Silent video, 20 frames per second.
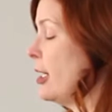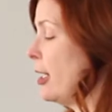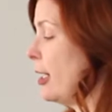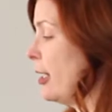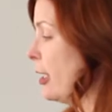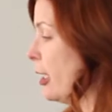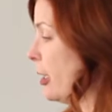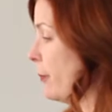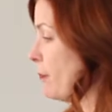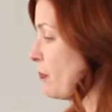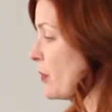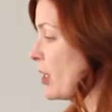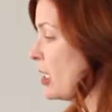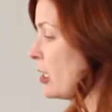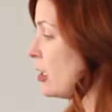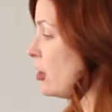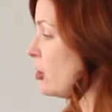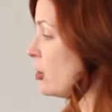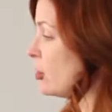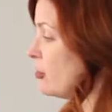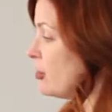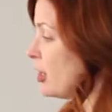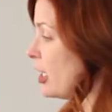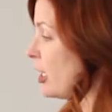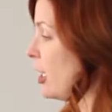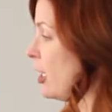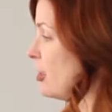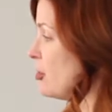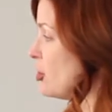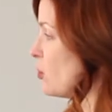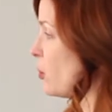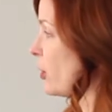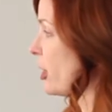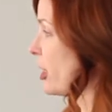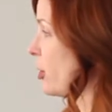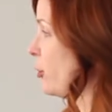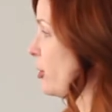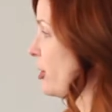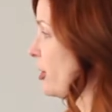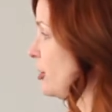a clinical psychologist
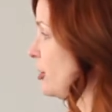working with